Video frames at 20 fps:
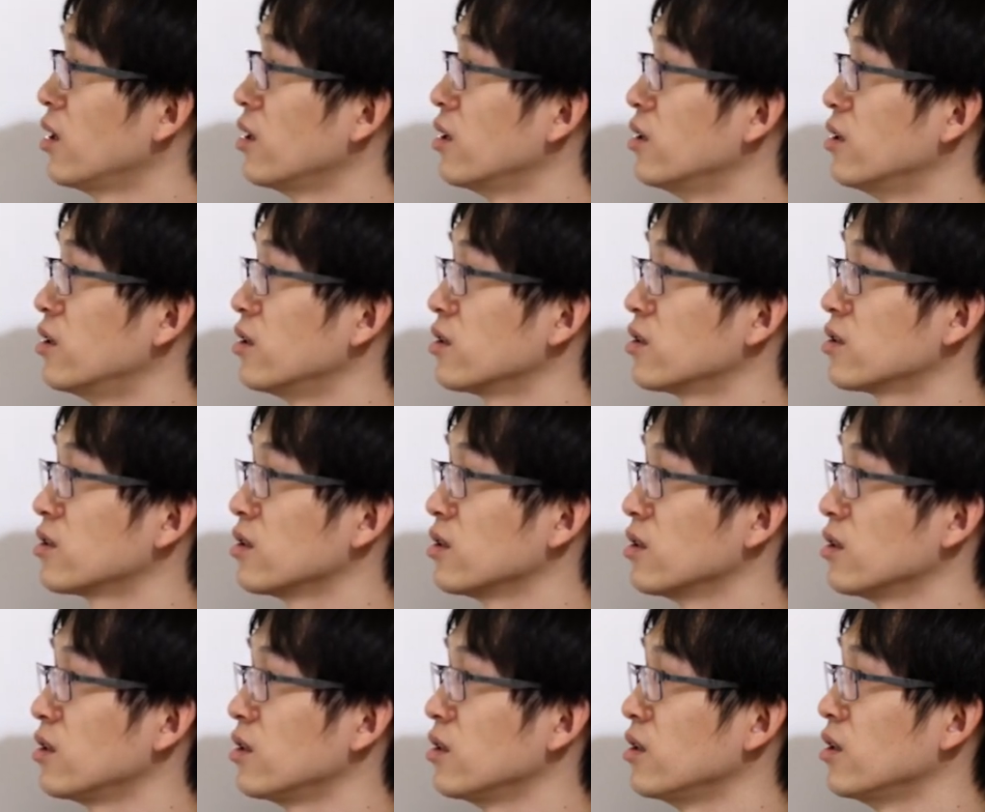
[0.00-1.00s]
there's
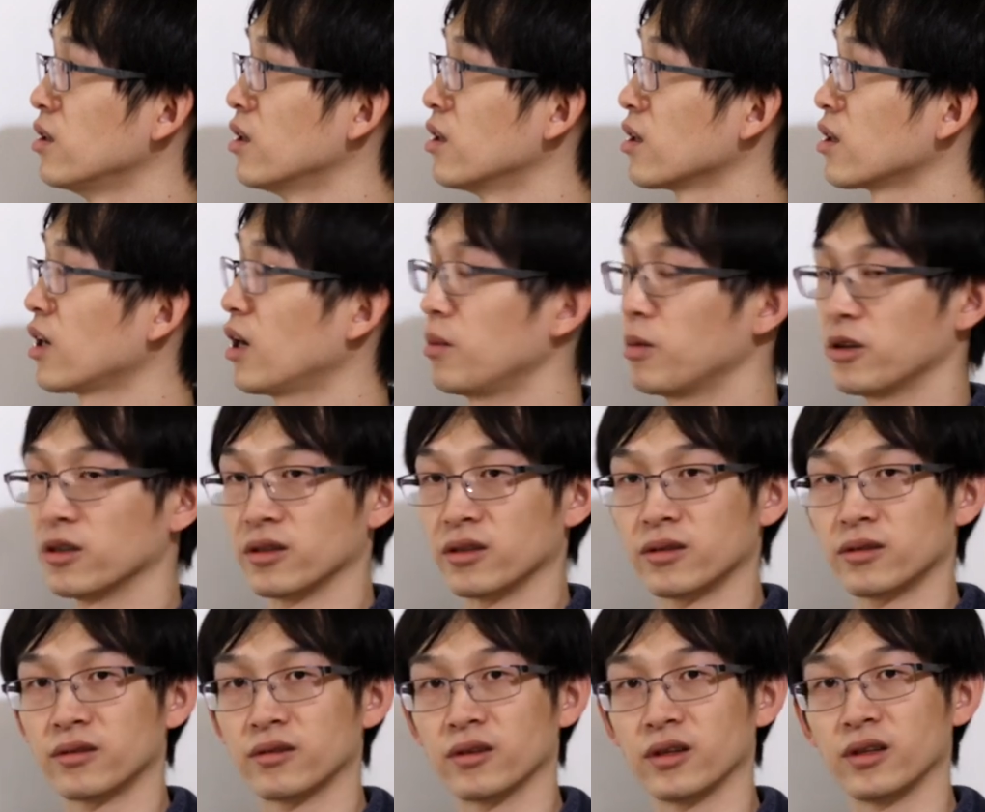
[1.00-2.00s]
the coupler,
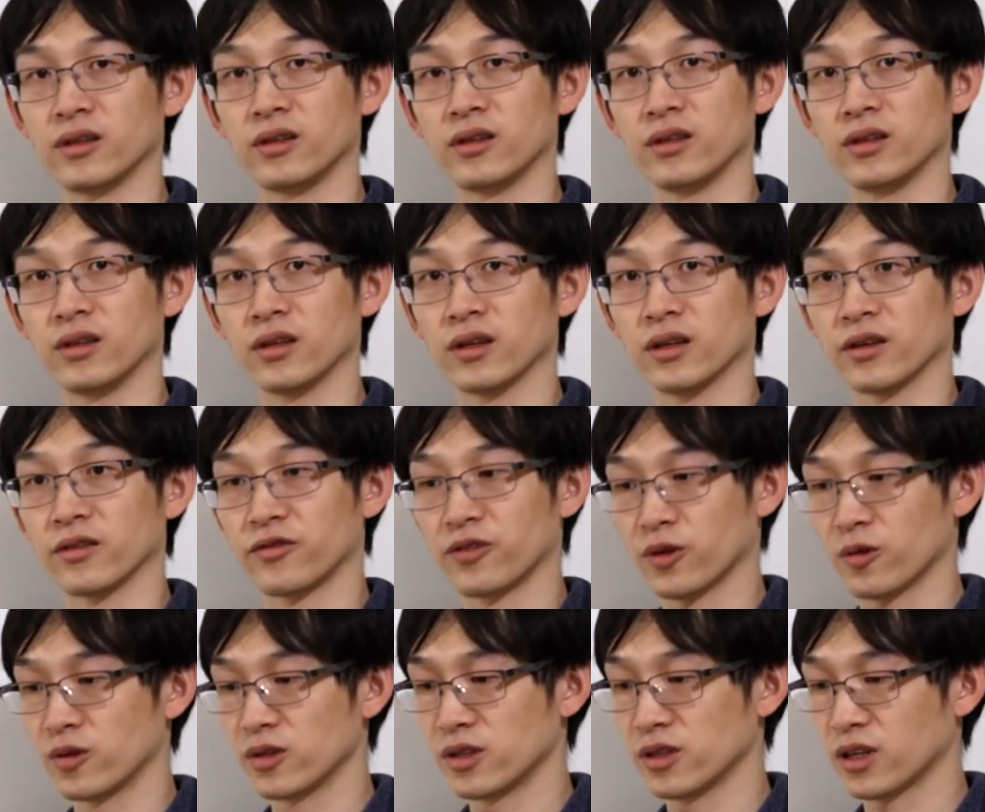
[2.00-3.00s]
right? The
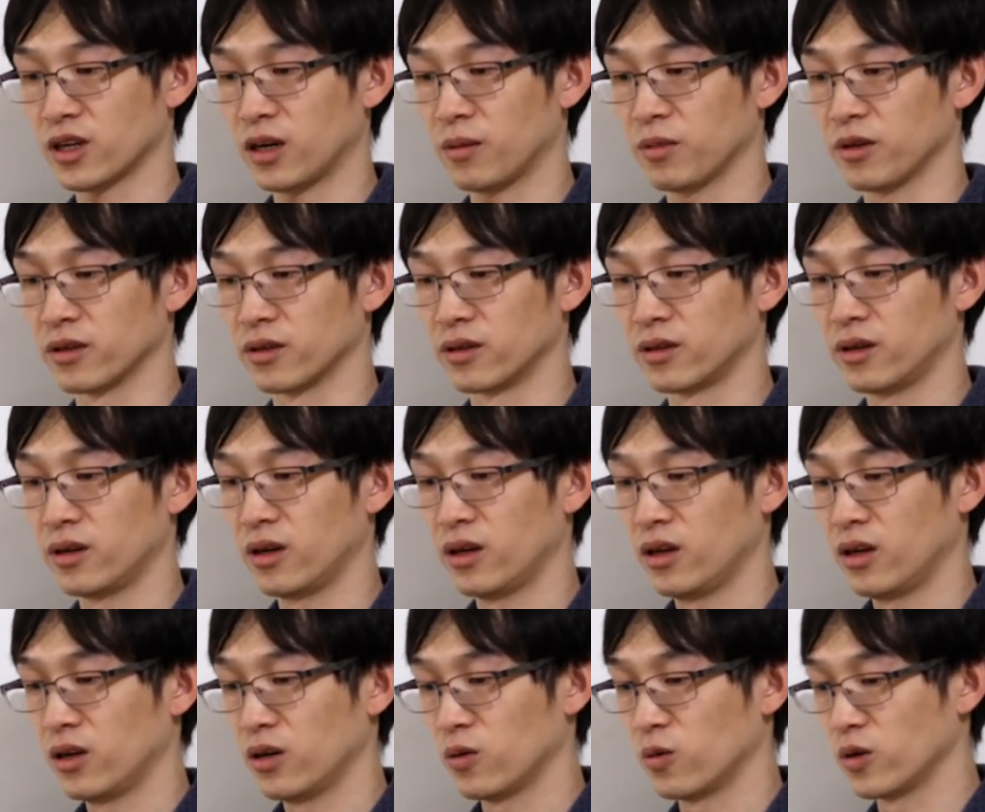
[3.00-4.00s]
frequency coupler,
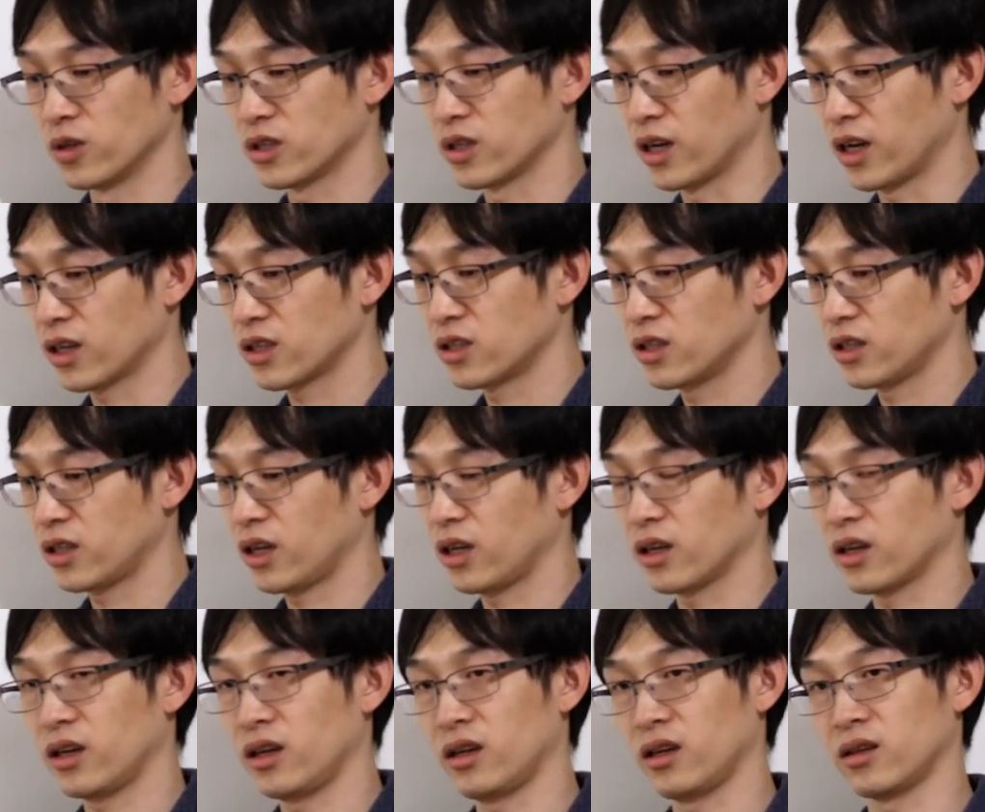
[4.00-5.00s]
which actually
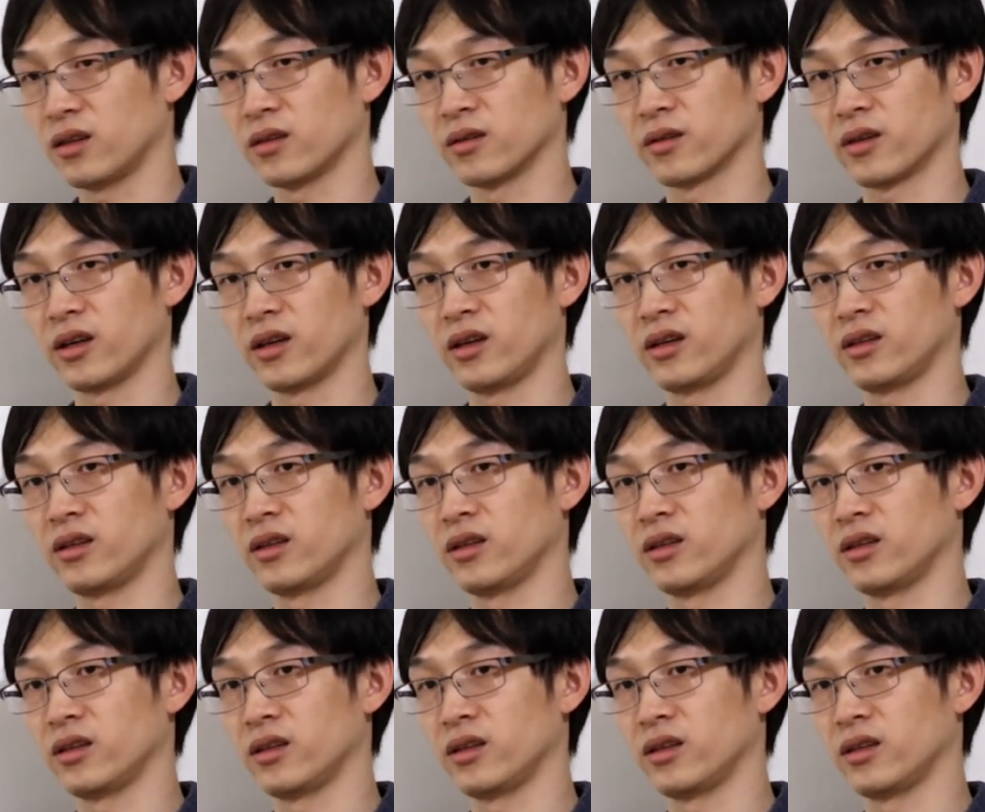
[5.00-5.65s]
take in, okay,